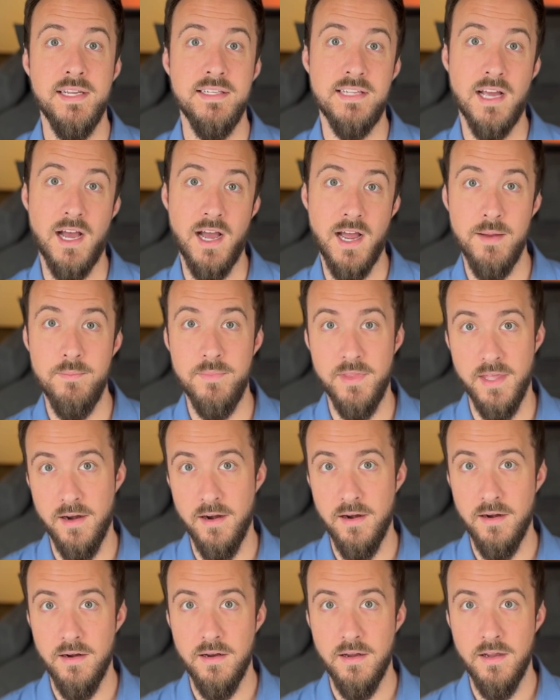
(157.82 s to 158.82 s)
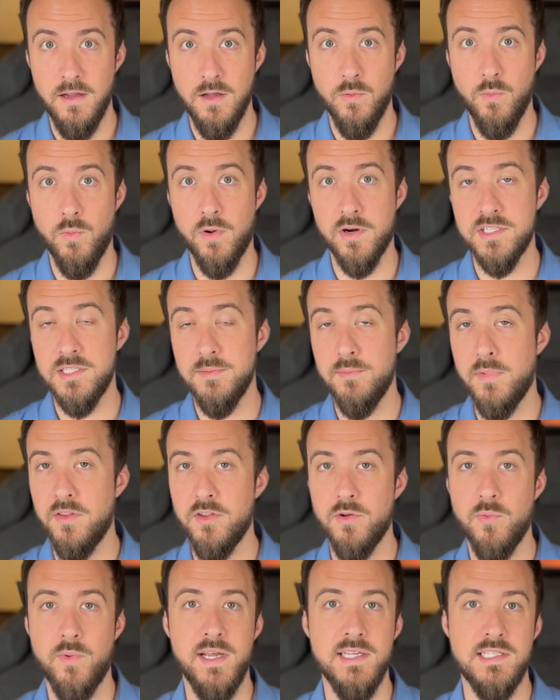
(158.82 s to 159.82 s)
time there, what are some
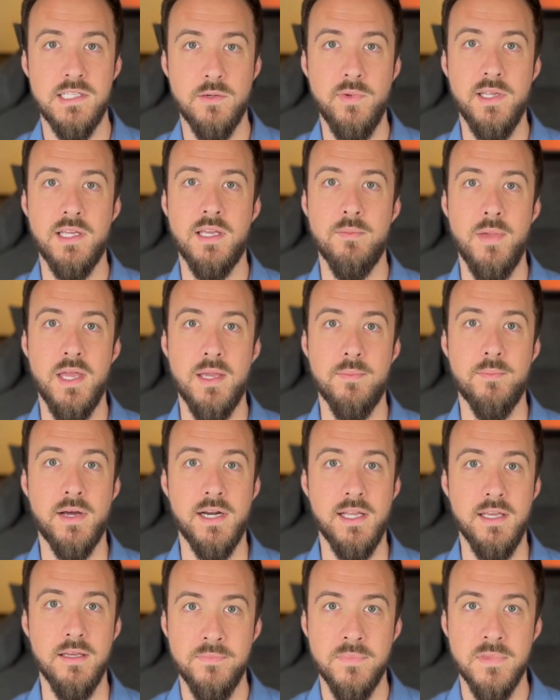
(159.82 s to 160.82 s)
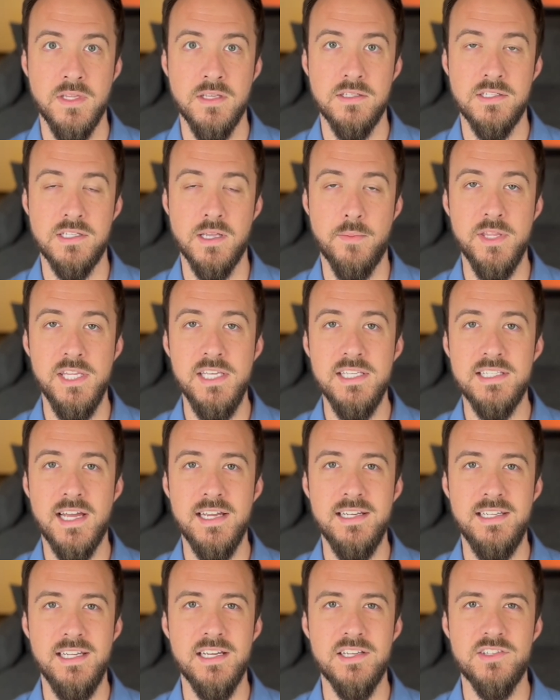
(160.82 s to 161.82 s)
other ways that we can make money? Some of these
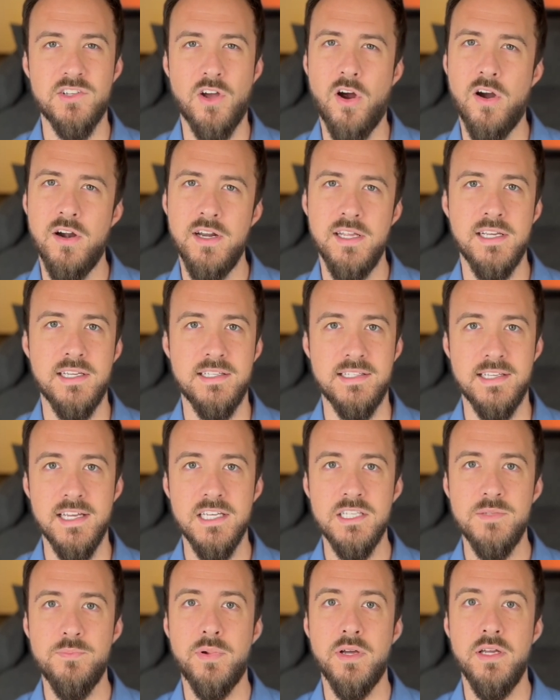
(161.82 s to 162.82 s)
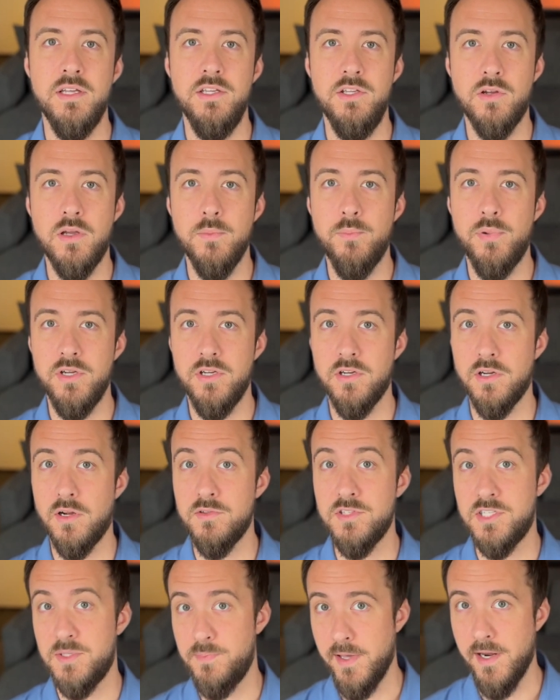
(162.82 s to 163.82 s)
ideas already exist, but you can put your
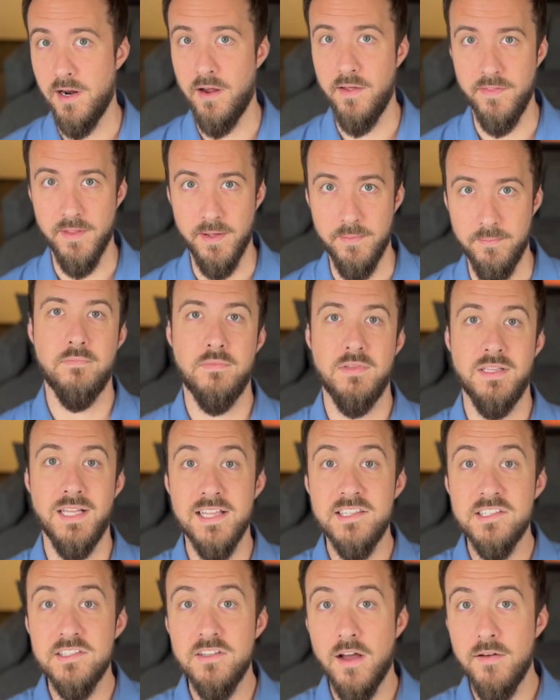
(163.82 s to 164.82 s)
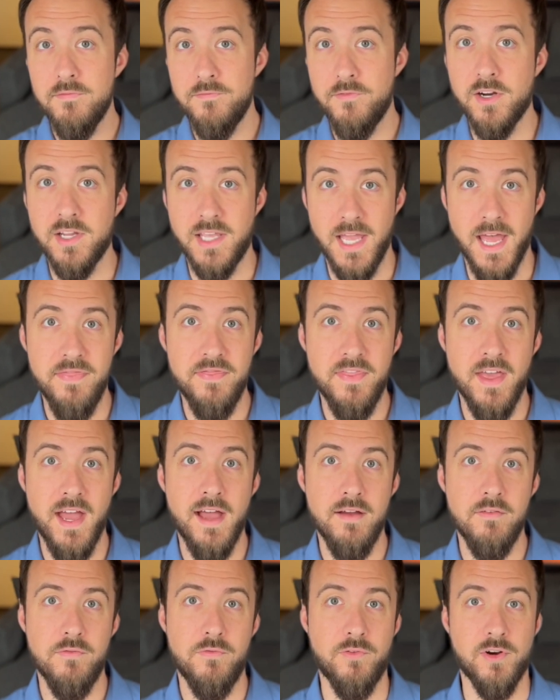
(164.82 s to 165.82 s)
own spin on them. Let's not forget
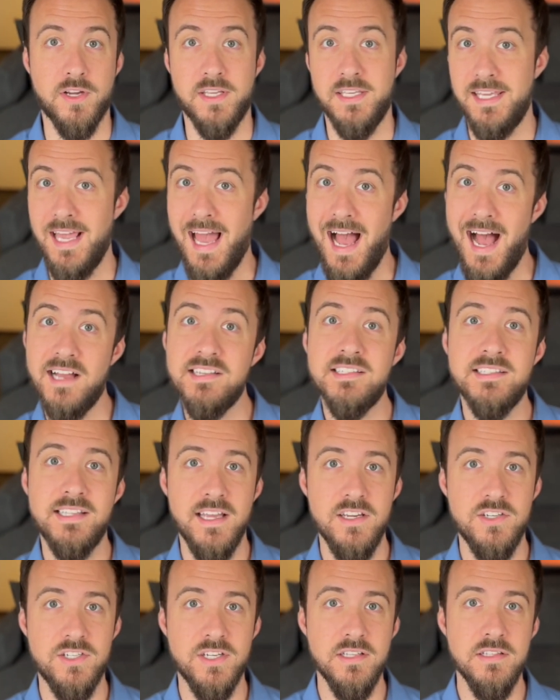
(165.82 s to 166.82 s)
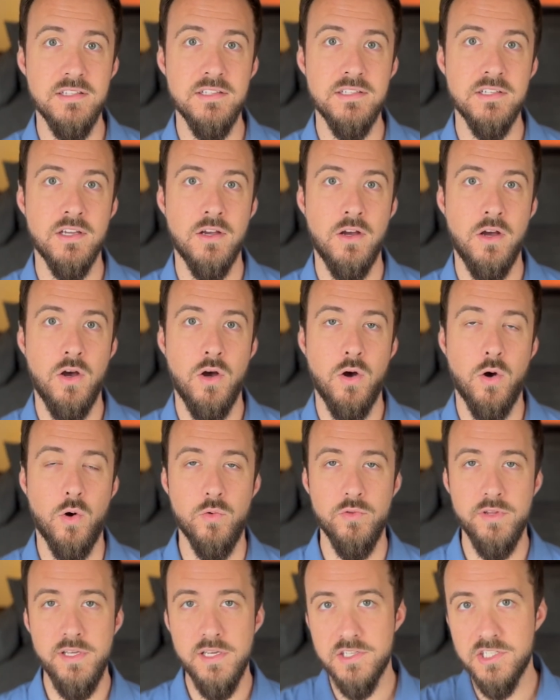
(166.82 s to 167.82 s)
that for gas stations,
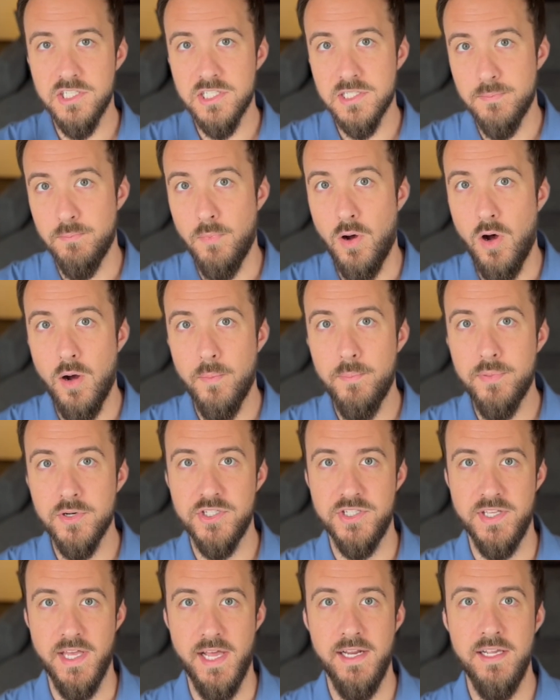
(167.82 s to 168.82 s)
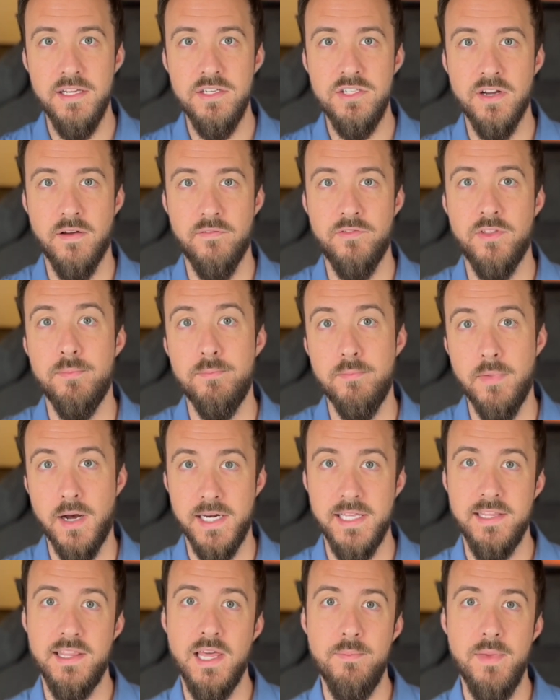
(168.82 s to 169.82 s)
only a small percentage of the
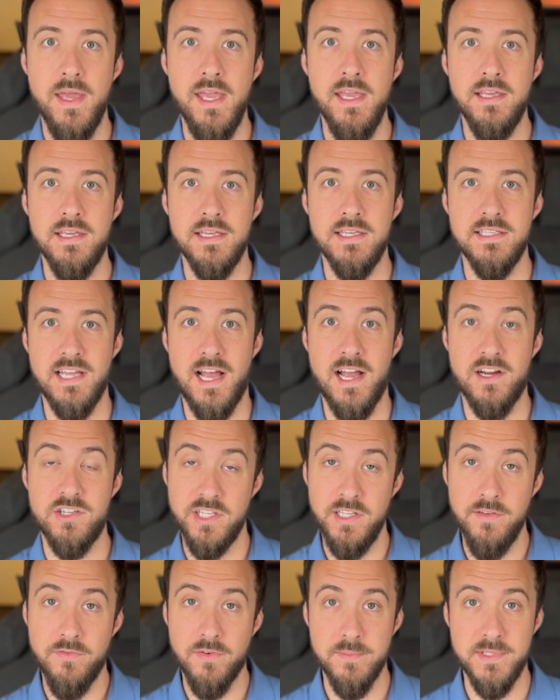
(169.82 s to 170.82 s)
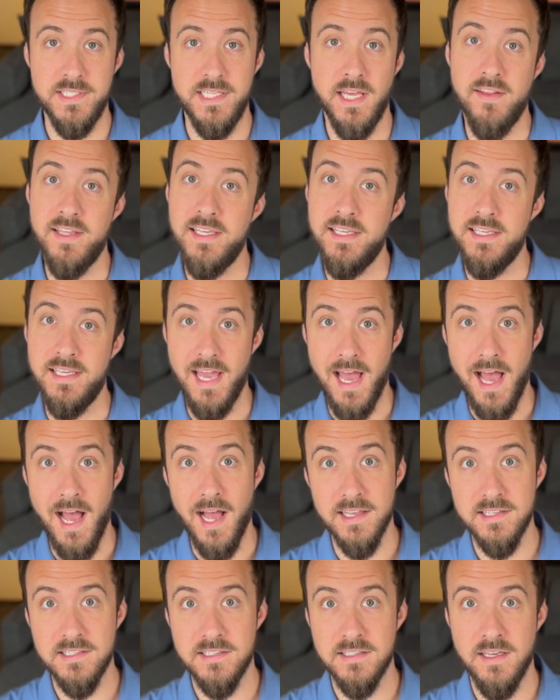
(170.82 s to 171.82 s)
money they make is actually from selling
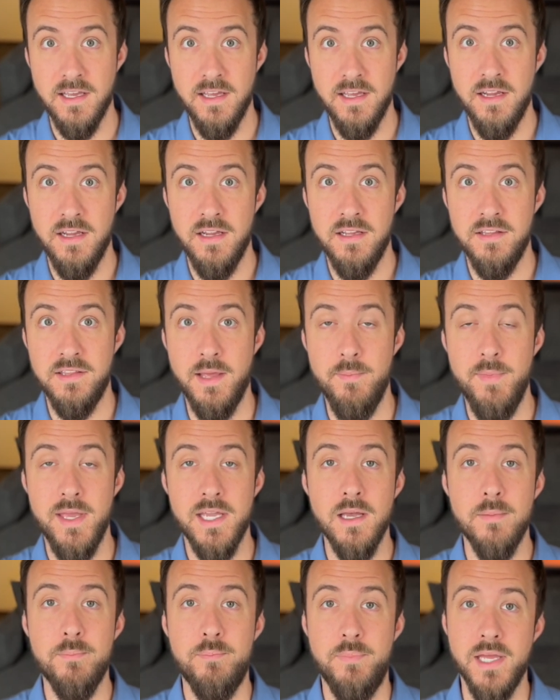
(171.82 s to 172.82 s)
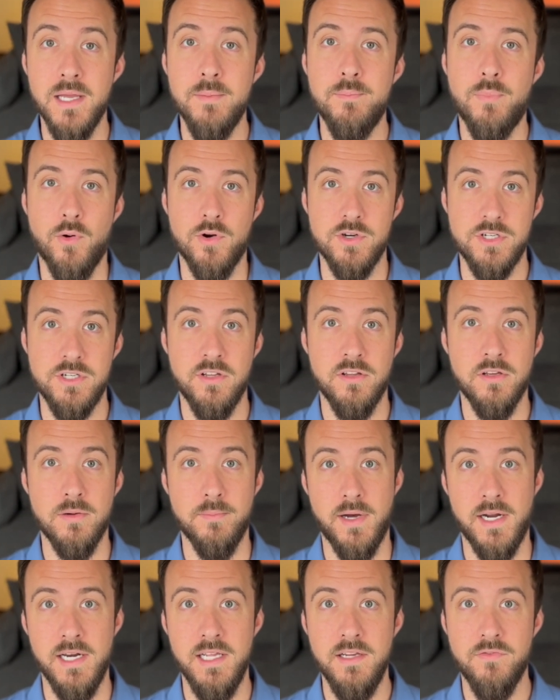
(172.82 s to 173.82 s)
gas. They make a big portion of their
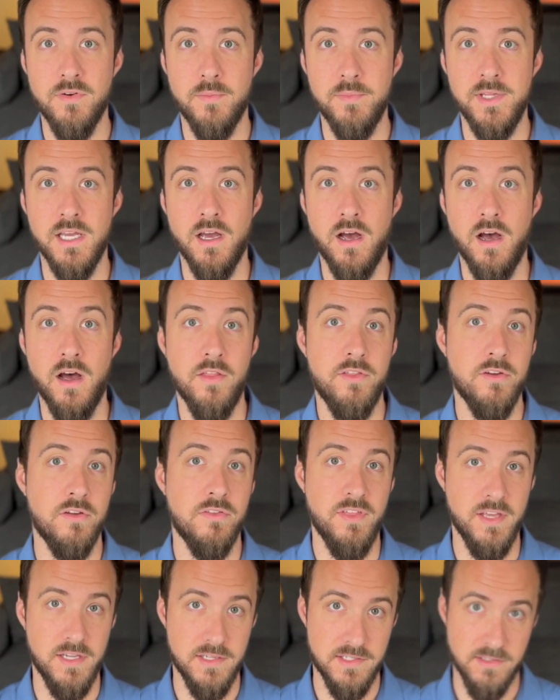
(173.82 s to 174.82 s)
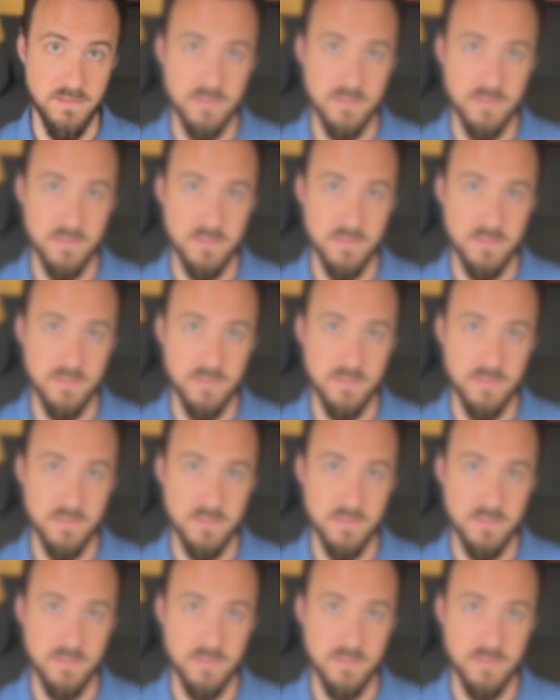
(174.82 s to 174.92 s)
money from the other things they're